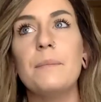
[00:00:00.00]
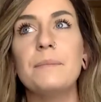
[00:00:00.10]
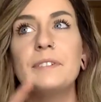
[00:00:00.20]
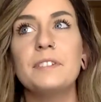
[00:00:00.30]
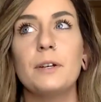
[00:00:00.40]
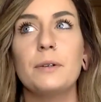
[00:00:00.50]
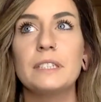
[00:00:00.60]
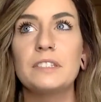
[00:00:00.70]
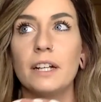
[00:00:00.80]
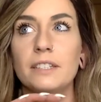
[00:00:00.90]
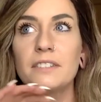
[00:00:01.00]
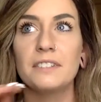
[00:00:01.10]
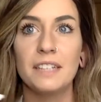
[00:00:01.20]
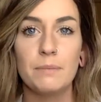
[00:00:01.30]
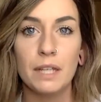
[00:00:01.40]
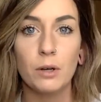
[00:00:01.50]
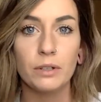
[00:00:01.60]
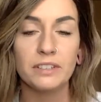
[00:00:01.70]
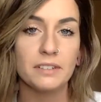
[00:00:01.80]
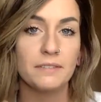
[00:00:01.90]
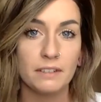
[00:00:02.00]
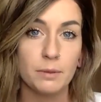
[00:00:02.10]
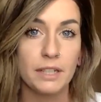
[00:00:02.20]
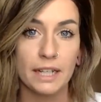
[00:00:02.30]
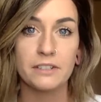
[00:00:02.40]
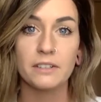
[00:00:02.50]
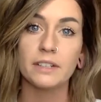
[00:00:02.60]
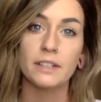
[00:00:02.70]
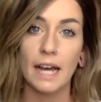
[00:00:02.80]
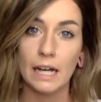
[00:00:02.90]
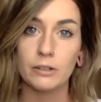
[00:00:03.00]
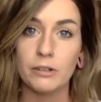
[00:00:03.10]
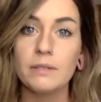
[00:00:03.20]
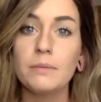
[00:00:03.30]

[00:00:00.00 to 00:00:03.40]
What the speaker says: So it's not just the same thing always, because Facebook catches onto the algorithm.